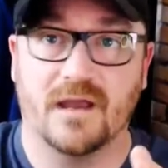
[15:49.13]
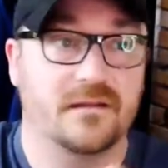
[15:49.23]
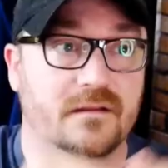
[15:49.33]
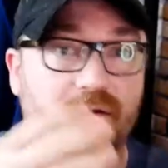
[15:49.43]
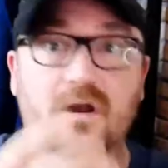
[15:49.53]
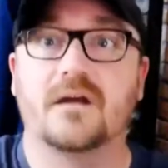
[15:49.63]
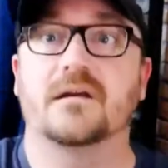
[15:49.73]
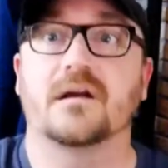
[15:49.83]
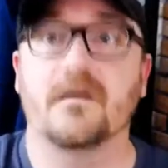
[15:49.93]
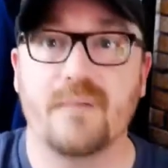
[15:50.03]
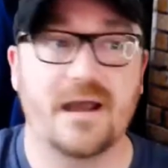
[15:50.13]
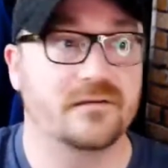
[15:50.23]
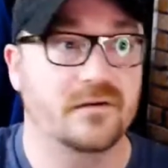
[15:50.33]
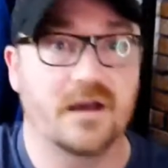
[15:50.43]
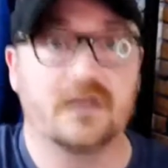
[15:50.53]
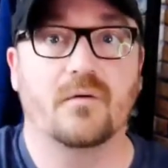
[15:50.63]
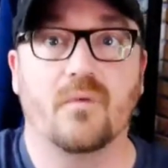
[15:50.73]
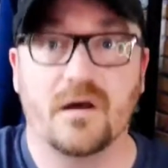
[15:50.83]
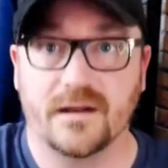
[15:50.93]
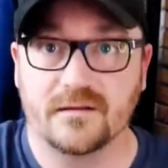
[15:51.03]
And then they're not going to come back. They're not going to
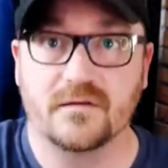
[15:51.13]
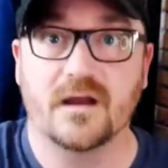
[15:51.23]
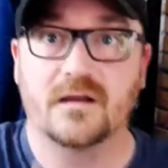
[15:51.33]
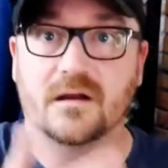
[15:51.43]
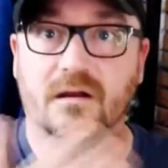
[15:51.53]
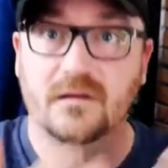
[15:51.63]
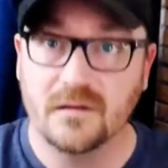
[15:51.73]
want it. They're not going to